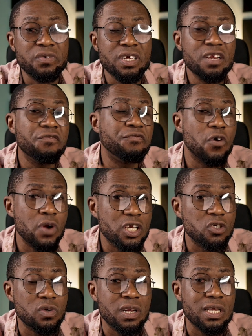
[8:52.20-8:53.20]
Real
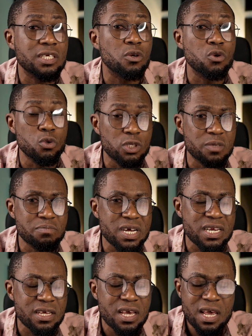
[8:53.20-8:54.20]
forex traders lose
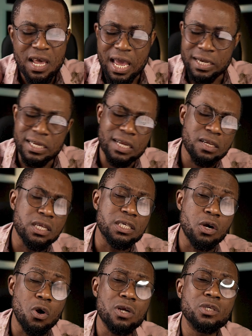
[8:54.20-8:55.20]
money, and then
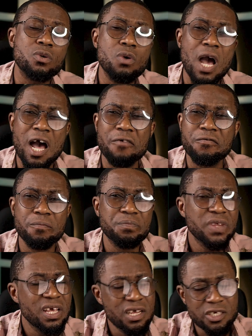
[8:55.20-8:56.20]
they also have
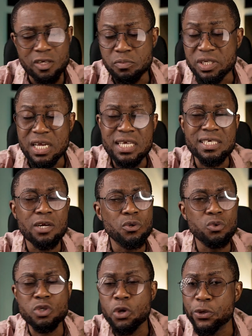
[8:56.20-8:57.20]
some days they
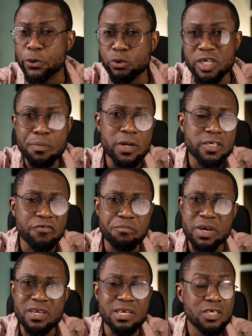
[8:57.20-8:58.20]
lose huge amount
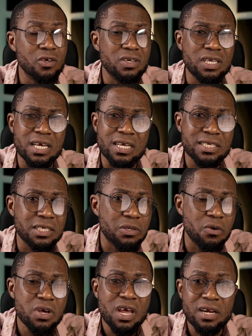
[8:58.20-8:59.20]
of money. Some days,
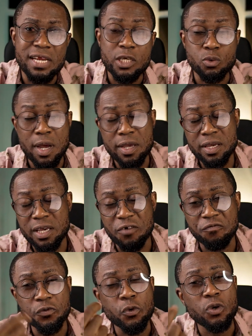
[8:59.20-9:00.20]
that's why
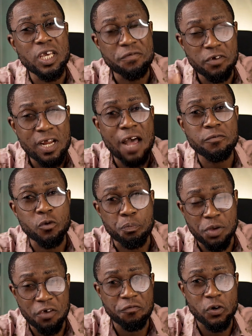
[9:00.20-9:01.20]
if you even have
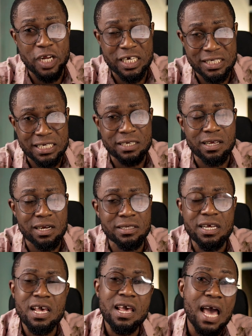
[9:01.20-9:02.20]
to pay for their
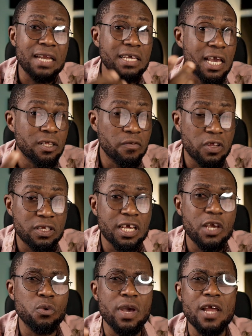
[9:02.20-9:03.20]
signals, at the end of the
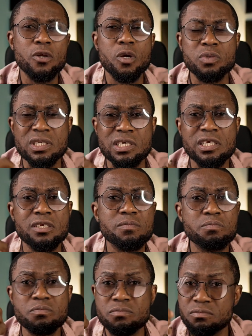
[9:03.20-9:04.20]
day, you end up
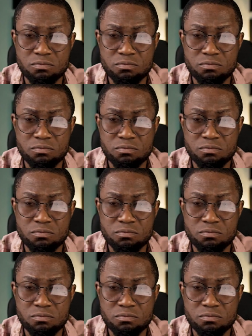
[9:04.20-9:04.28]
seeing